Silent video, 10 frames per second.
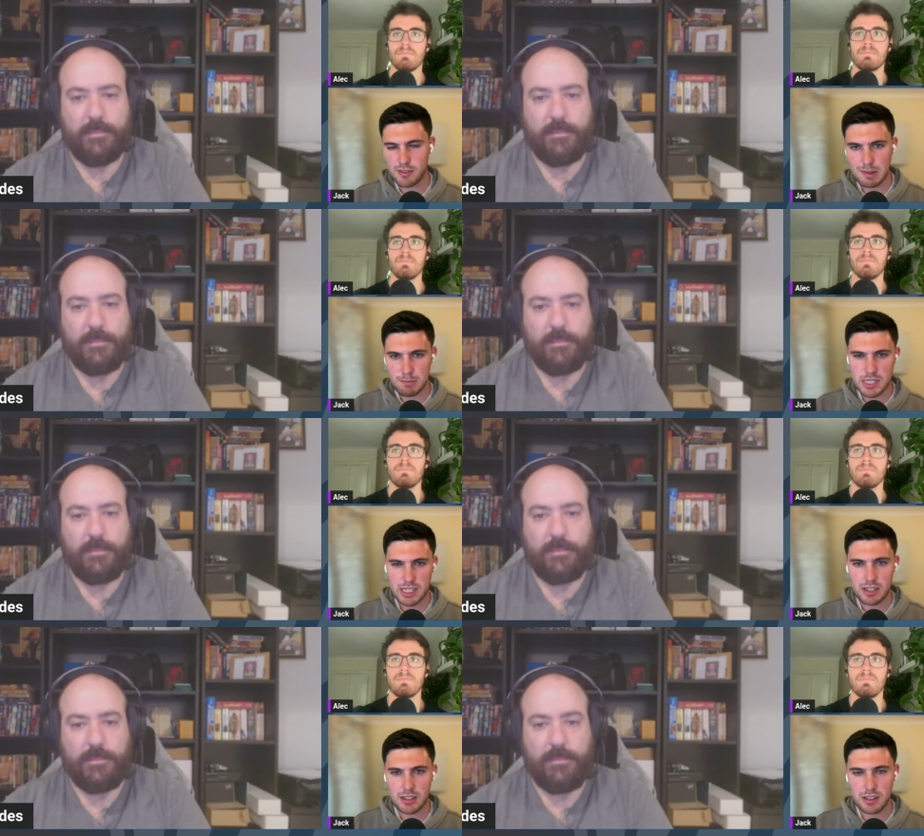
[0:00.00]
Speaker 1: any
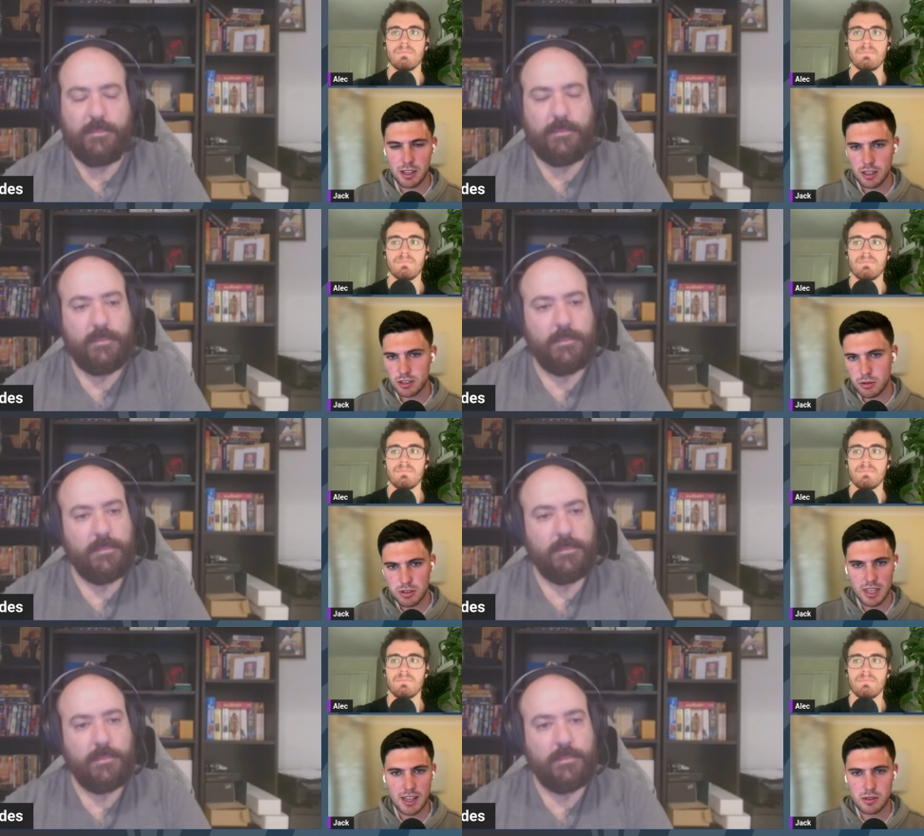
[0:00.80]
particular use
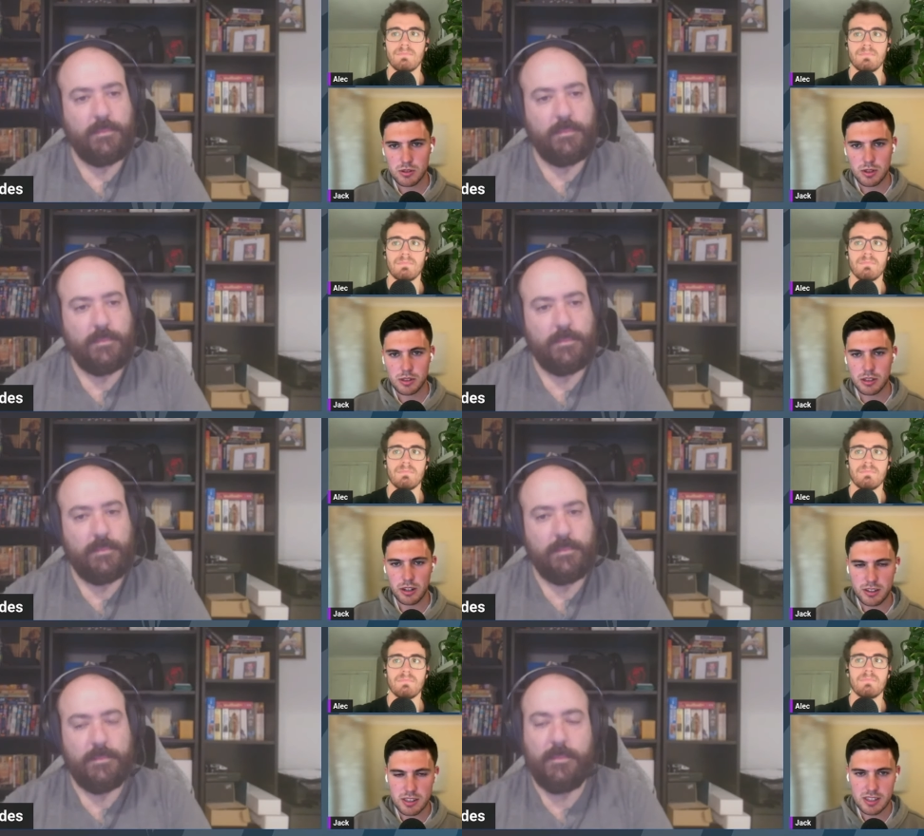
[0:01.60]
case or something you'd
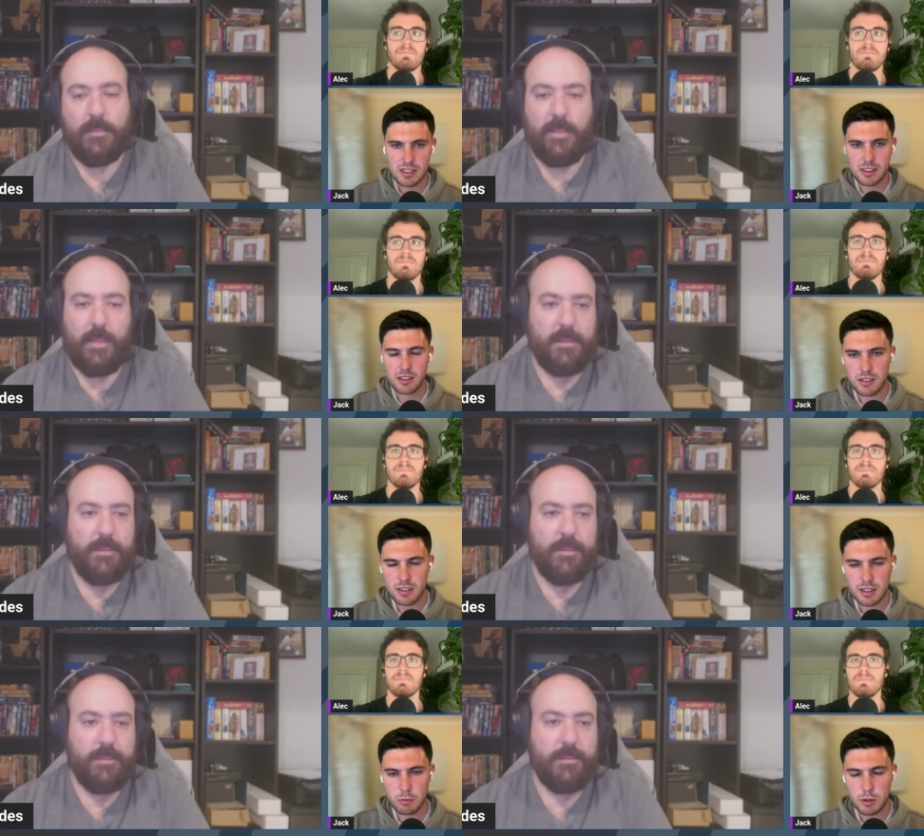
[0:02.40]
like to see that,
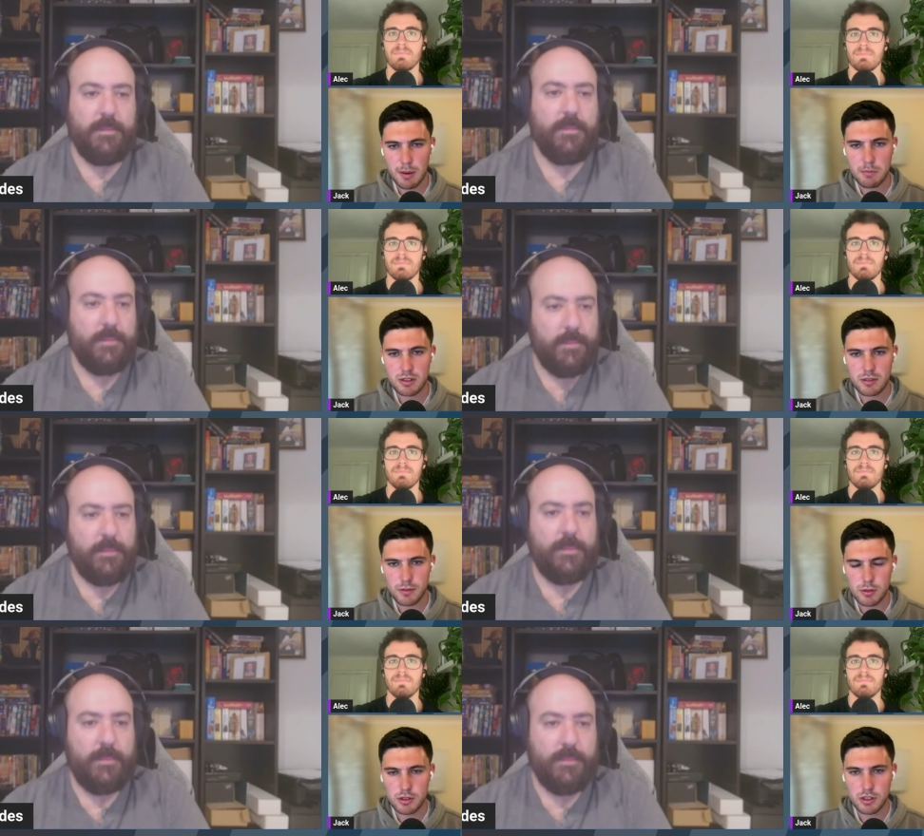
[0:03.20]
that would happen in the
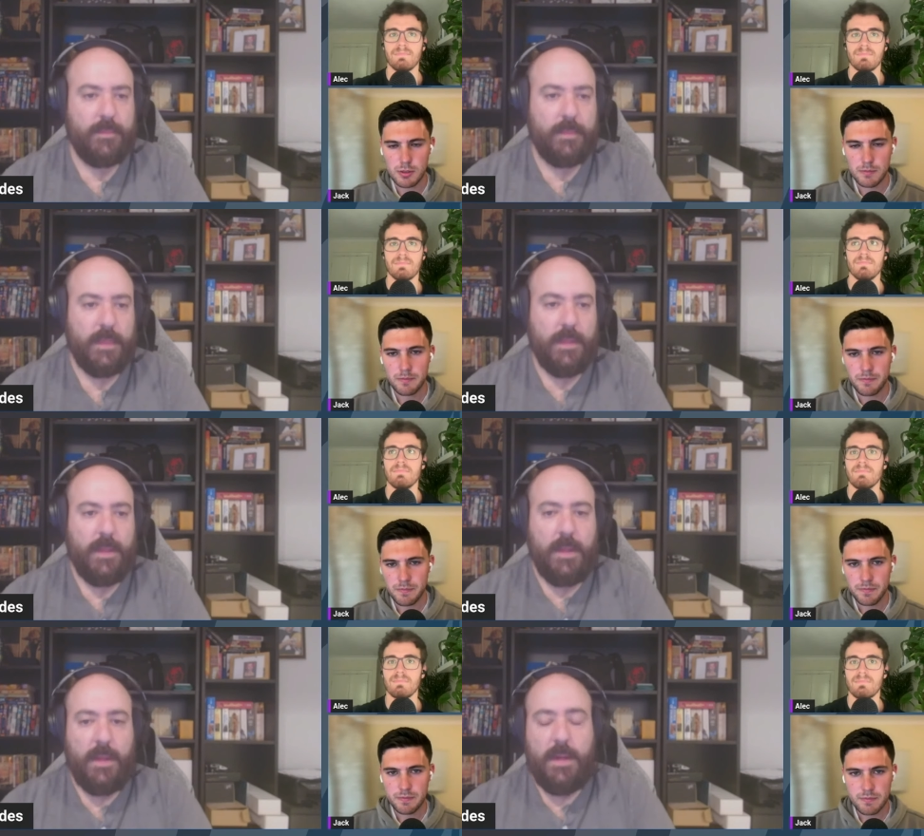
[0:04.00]
future?
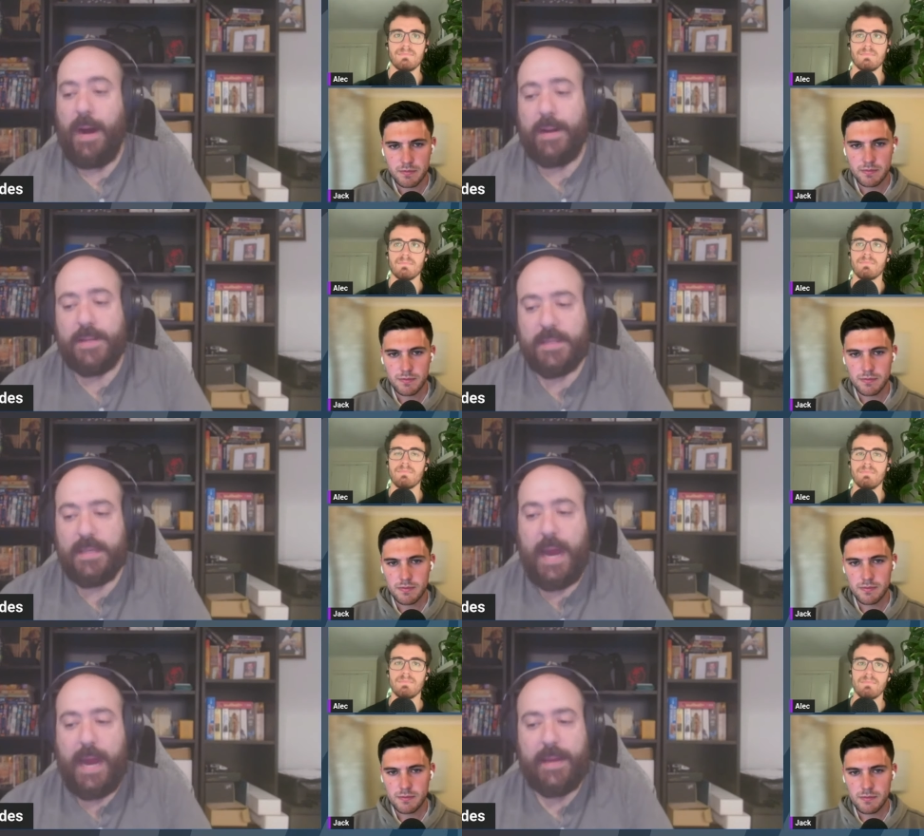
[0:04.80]

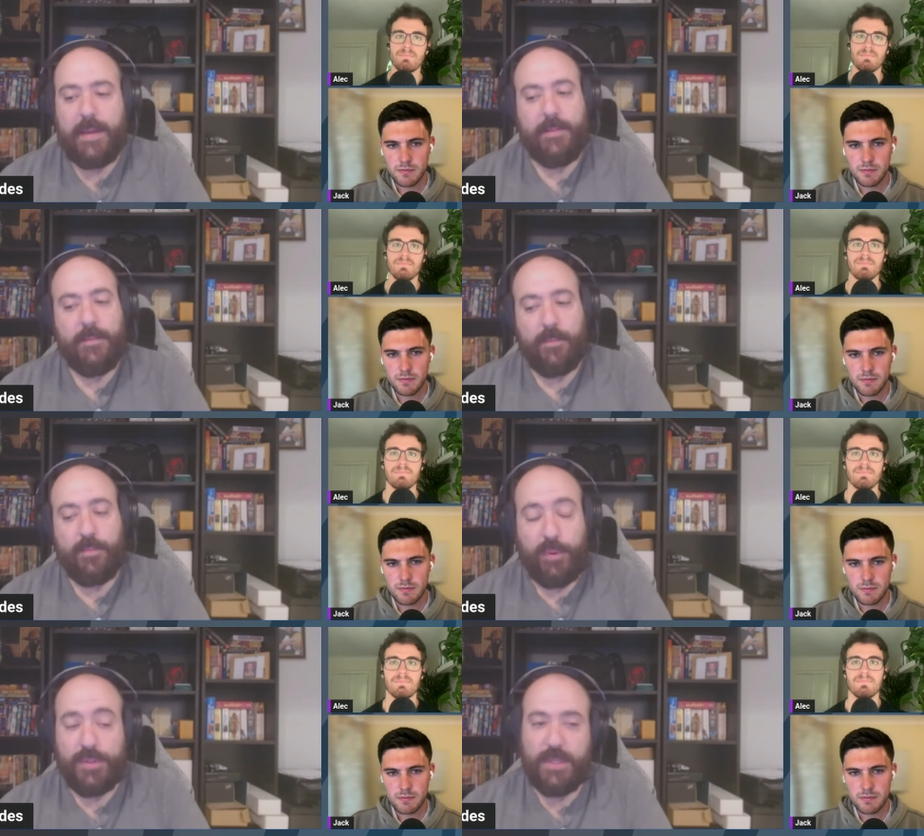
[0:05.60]
Speaker 2: Honestly, I
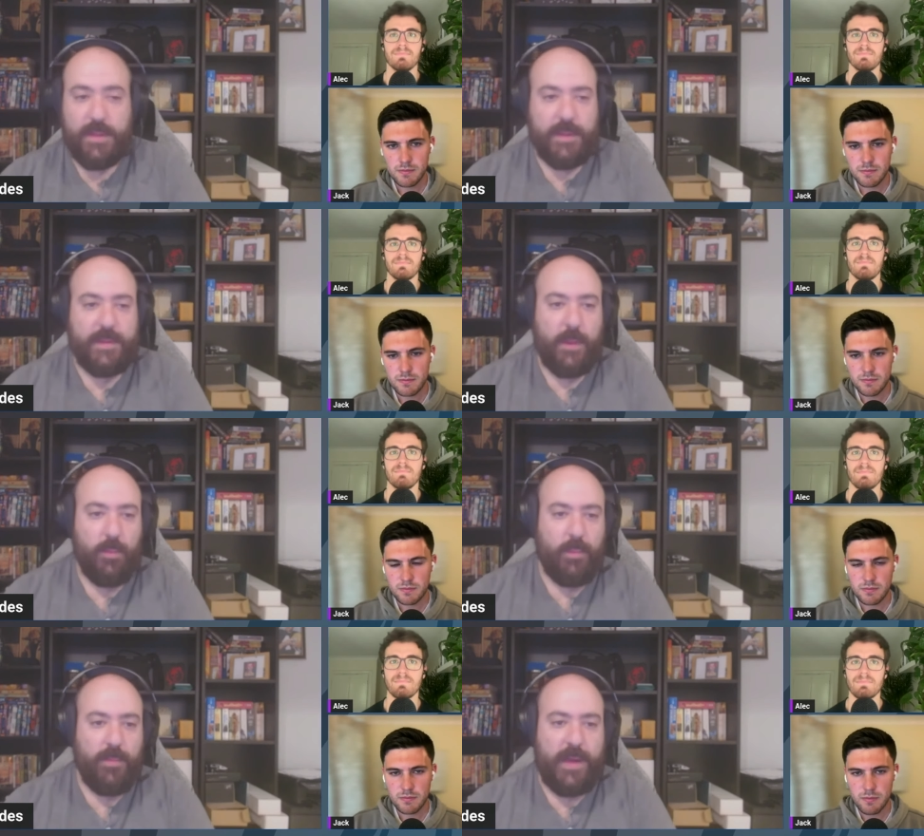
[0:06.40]
personally think that
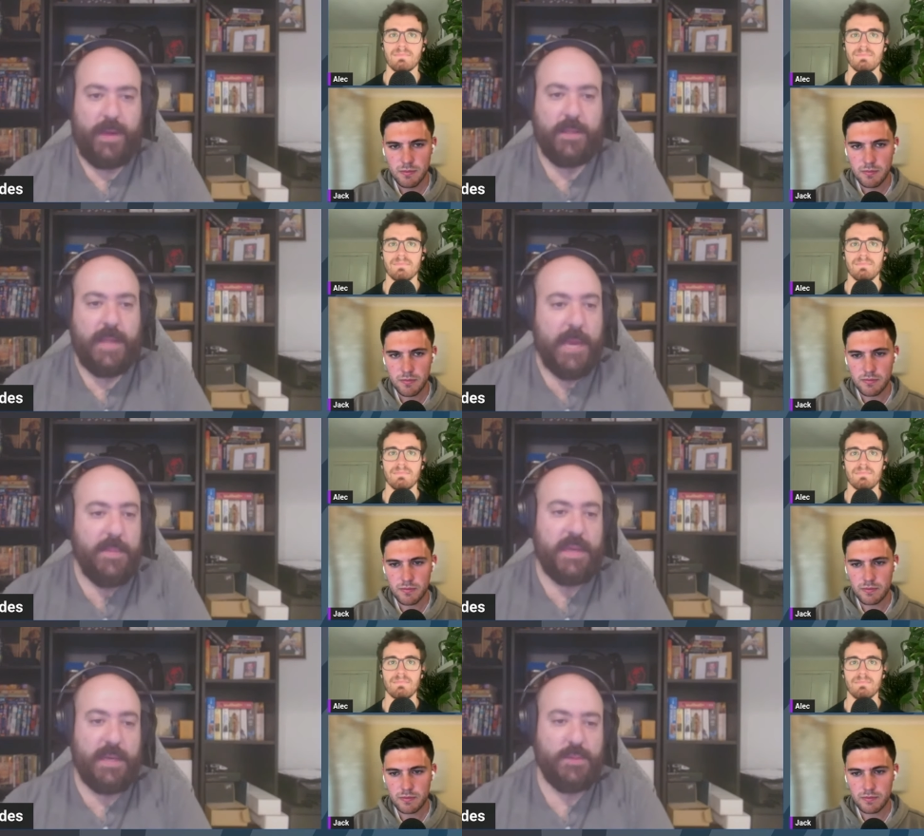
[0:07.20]
that
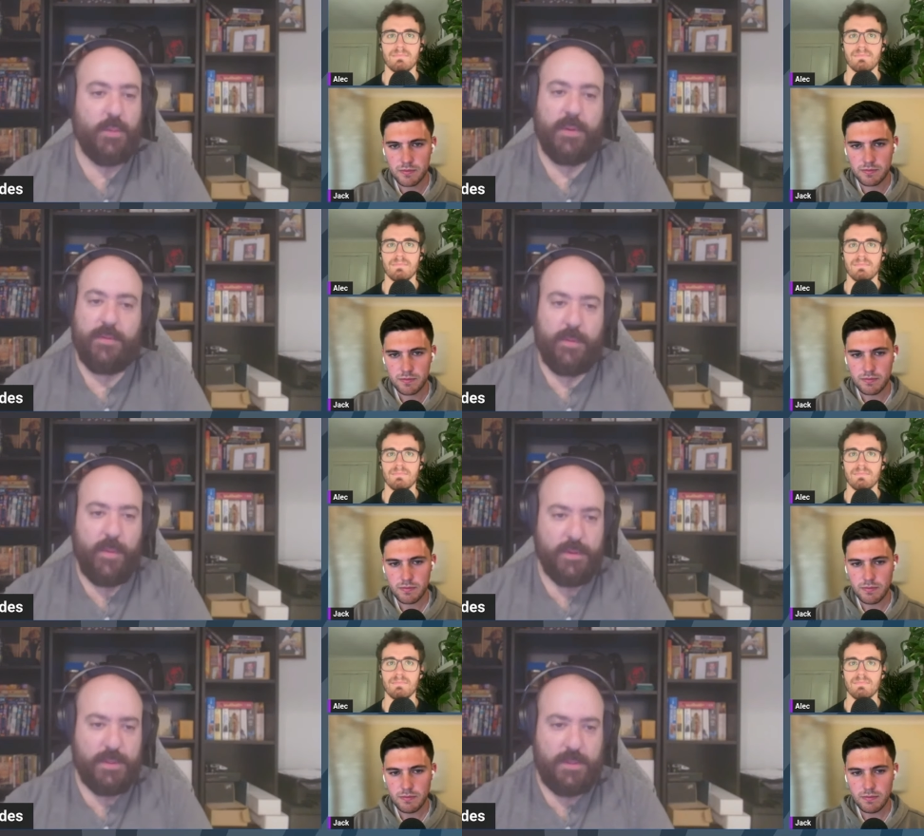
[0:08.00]
gaming is one of the
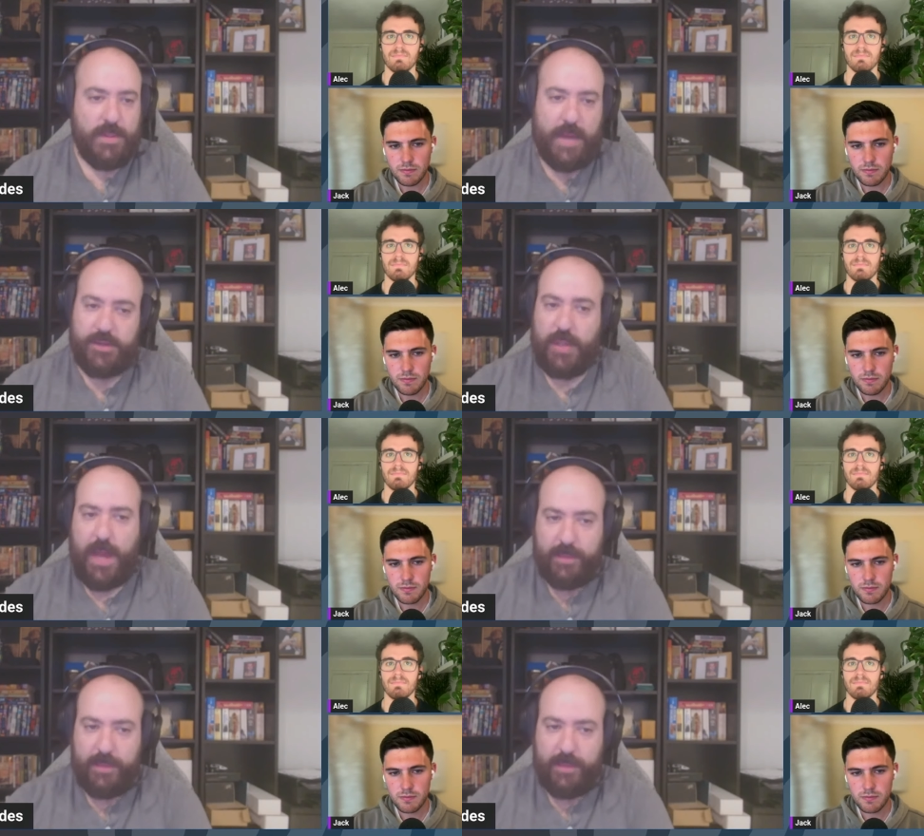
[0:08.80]
most natural